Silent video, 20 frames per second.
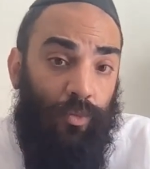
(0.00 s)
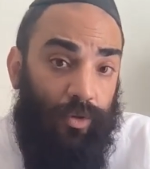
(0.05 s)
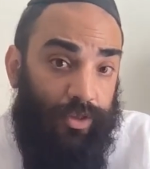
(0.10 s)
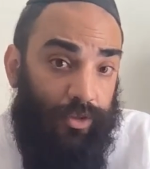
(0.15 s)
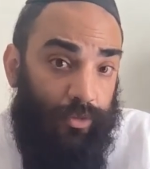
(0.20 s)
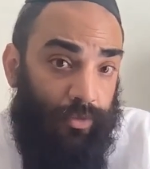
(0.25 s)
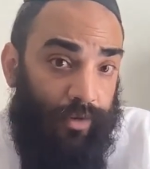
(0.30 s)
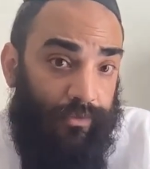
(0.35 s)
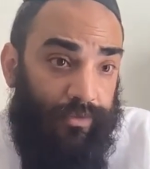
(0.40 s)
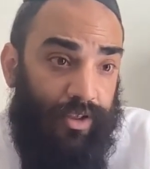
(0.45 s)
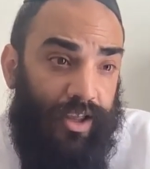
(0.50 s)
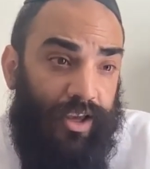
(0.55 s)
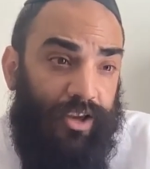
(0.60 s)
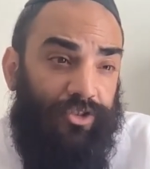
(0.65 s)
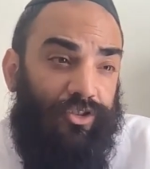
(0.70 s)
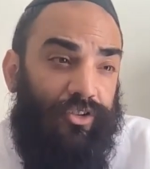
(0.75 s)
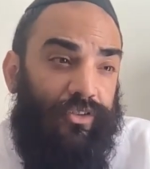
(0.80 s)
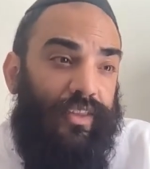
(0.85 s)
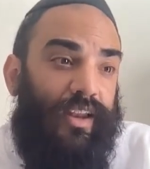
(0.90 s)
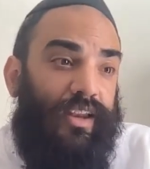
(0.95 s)
with the
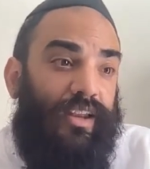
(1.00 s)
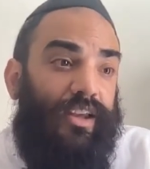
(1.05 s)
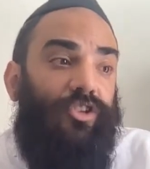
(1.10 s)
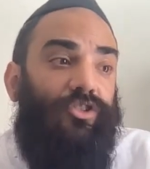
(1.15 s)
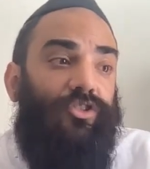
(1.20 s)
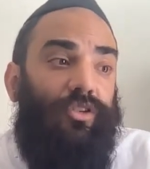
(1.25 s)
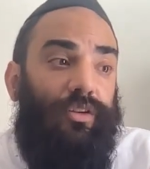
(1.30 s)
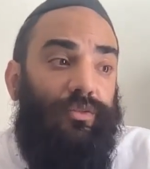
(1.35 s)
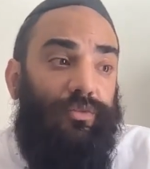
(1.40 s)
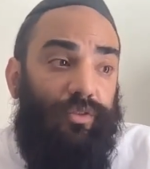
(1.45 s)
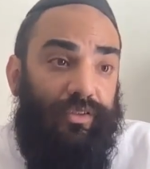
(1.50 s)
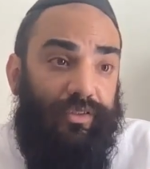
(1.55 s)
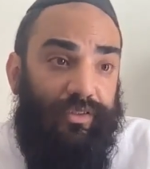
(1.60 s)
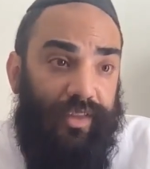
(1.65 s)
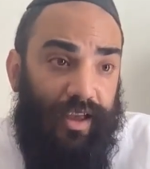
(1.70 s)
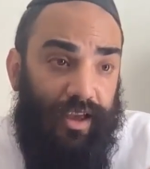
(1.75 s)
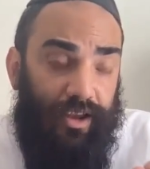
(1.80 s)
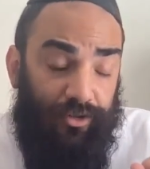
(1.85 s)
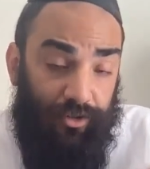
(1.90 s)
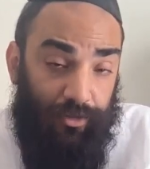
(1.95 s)
revelation that each and every
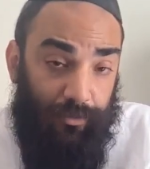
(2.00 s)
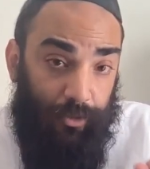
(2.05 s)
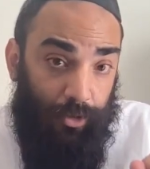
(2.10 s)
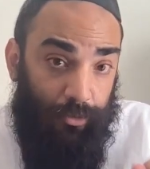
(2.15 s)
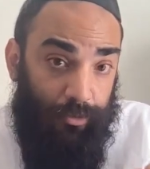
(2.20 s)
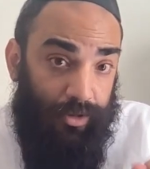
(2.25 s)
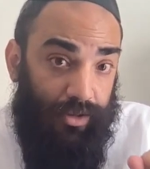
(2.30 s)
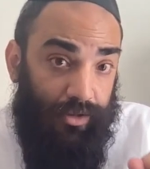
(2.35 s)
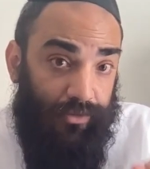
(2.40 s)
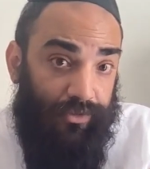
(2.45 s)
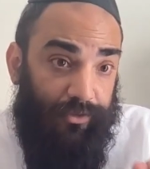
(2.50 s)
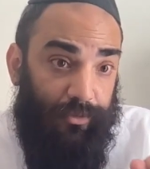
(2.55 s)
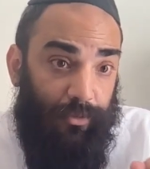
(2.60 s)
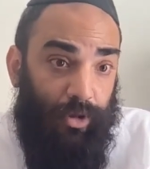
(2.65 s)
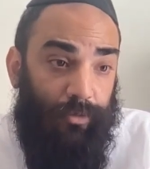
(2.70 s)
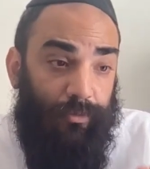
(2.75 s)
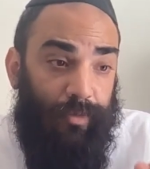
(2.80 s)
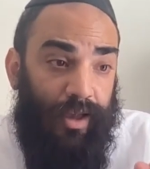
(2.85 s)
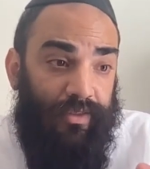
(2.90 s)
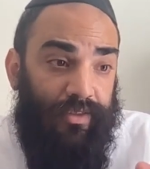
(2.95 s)
stage and moment of
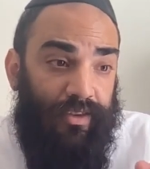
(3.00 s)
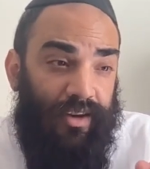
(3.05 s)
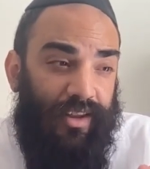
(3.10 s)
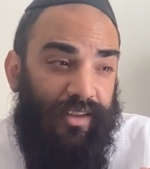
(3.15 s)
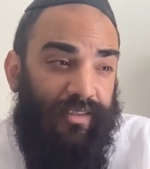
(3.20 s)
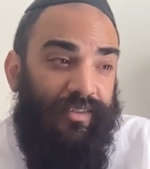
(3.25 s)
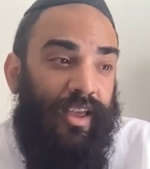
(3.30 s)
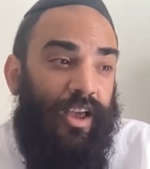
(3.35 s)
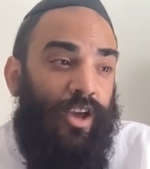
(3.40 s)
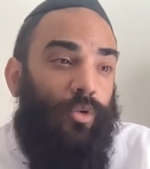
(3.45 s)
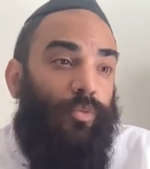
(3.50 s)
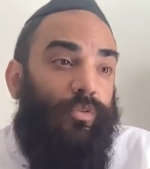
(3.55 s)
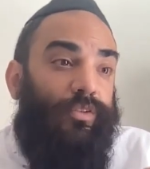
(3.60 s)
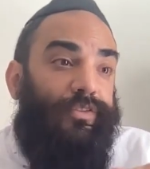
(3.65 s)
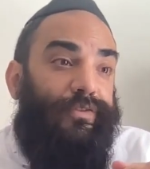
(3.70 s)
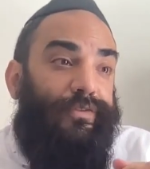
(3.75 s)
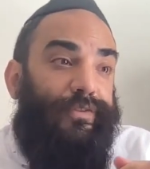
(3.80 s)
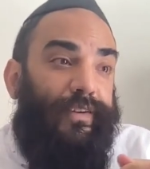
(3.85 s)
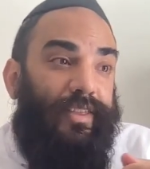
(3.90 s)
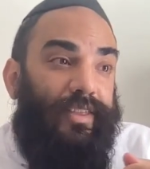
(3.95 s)
small mindedness was
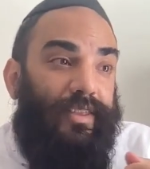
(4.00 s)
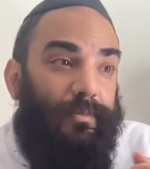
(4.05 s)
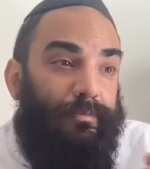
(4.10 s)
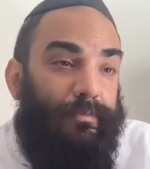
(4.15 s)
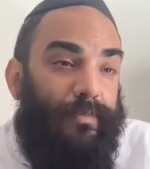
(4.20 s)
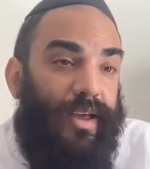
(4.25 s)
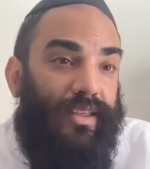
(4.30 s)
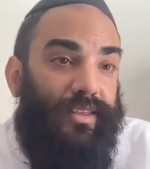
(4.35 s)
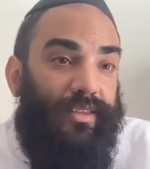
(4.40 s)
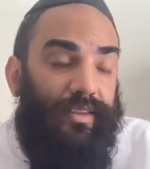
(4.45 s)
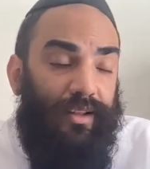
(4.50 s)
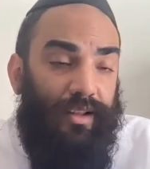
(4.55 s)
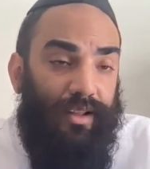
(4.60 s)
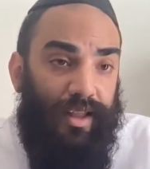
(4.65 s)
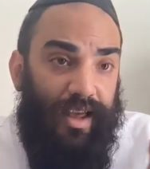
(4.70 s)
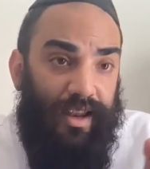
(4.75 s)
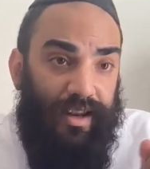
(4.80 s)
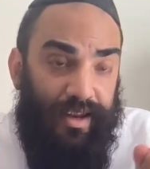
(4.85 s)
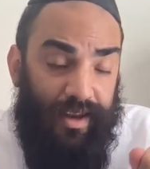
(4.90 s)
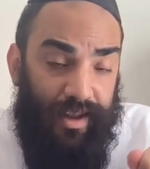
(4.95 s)
fundamental
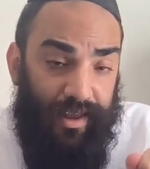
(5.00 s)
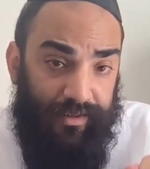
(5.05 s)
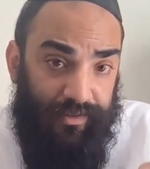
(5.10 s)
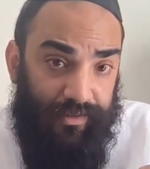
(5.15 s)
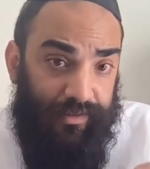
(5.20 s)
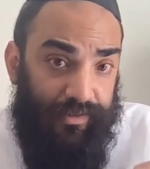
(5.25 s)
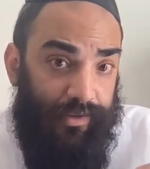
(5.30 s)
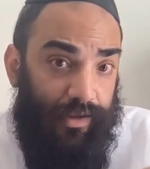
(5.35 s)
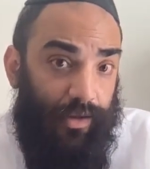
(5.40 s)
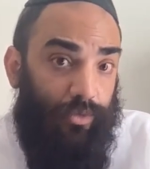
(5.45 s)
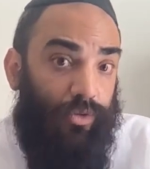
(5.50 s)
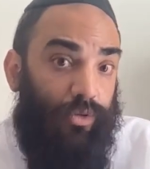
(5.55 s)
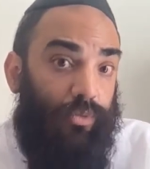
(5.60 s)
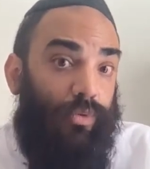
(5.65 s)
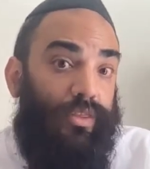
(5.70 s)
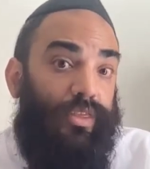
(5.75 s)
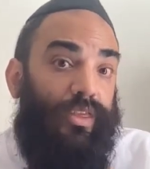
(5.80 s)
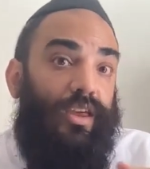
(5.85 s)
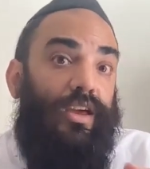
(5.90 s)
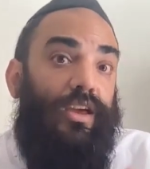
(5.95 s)
and necessary
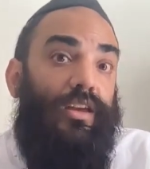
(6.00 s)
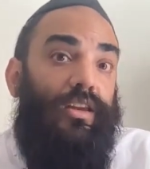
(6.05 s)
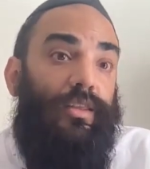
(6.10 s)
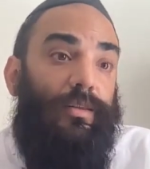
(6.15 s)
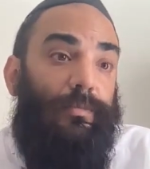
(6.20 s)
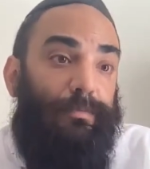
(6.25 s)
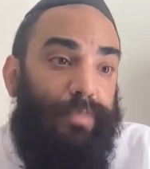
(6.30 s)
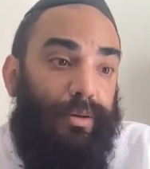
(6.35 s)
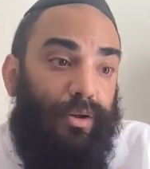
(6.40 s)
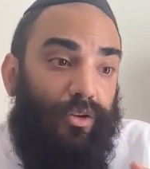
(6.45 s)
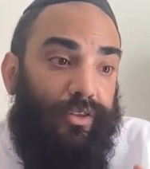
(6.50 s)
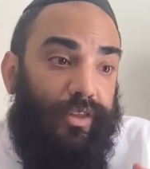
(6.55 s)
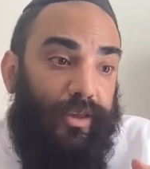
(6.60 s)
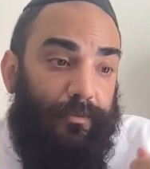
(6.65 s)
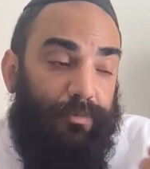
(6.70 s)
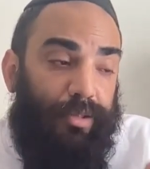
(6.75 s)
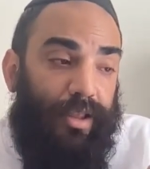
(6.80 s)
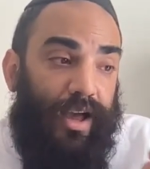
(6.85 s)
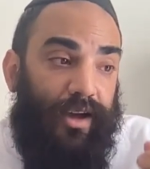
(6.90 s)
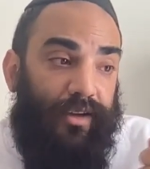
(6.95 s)
within the
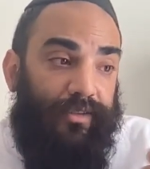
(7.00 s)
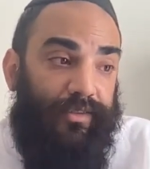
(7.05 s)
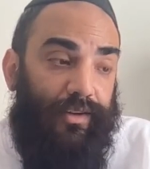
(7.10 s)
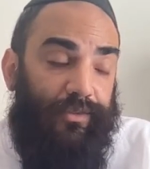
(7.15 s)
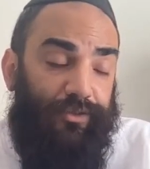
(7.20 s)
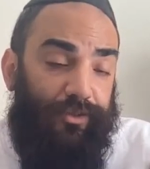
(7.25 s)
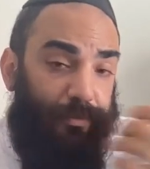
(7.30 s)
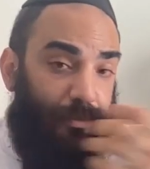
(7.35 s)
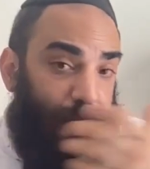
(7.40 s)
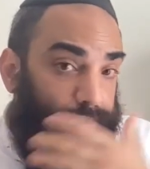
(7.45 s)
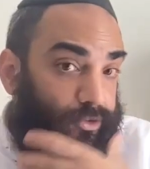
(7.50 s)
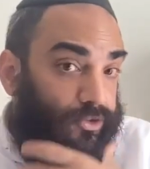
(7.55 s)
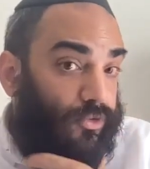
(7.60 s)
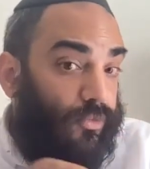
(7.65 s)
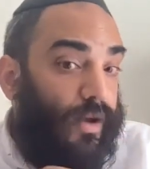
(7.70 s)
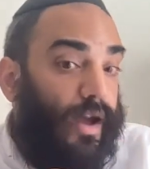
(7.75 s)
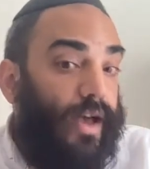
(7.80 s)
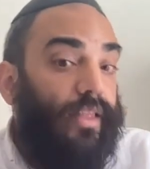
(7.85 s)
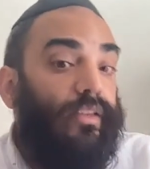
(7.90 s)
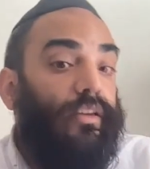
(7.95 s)
building blocks of
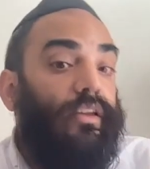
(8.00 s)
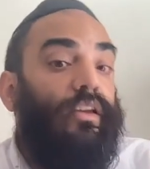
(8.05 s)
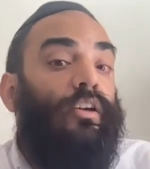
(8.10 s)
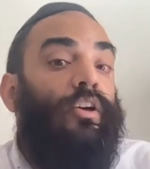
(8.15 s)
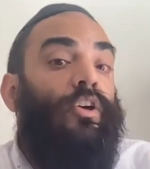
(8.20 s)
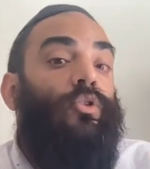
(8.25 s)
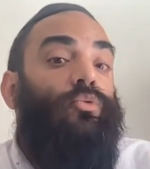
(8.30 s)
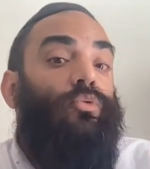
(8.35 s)
spirituality,